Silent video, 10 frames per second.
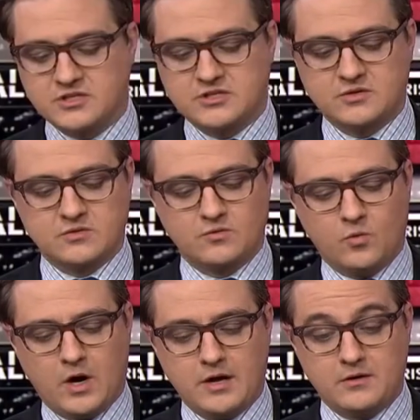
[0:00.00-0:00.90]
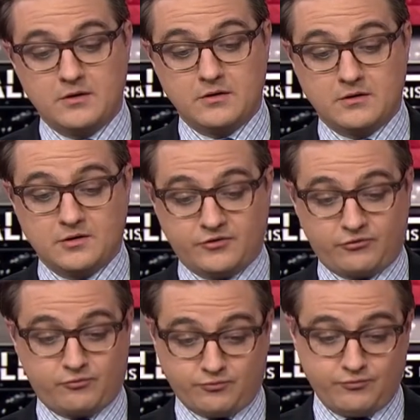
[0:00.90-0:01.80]
to what
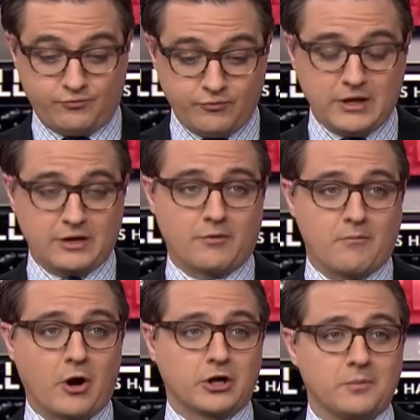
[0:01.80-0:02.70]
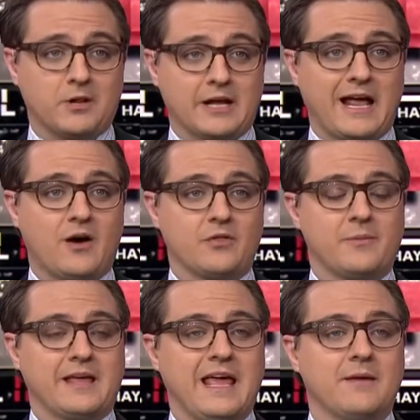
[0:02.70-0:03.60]
this really remarkable account
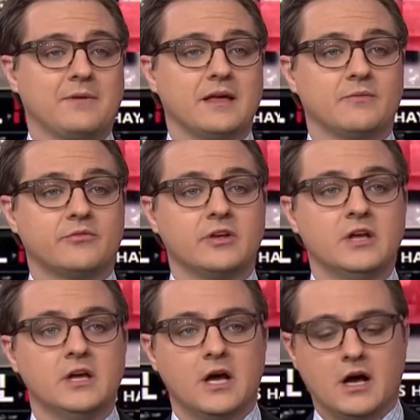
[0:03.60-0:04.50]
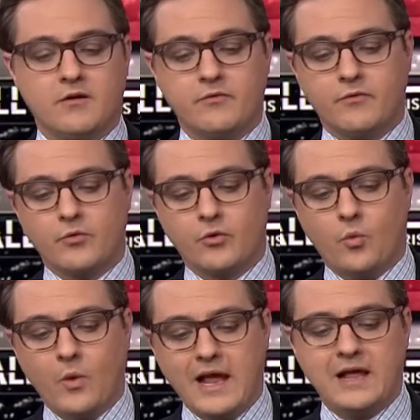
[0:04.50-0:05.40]
McCabe gives of the
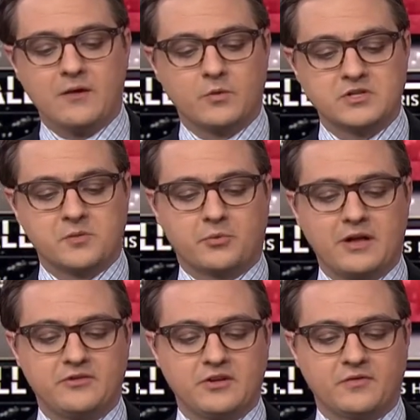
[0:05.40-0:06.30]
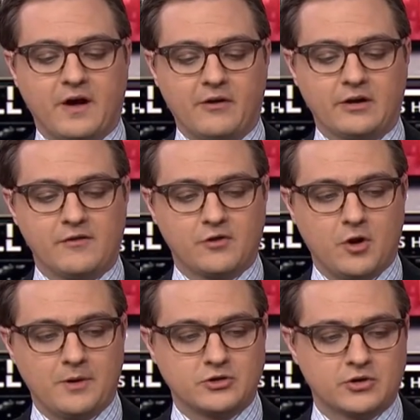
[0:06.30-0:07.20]
way in which the president's firing of
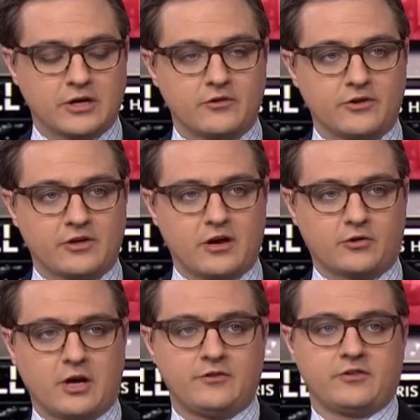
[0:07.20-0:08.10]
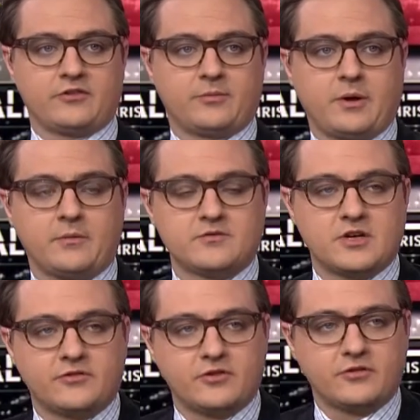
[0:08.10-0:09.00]
Comey triggered this kind of crisis in the Department of Justice?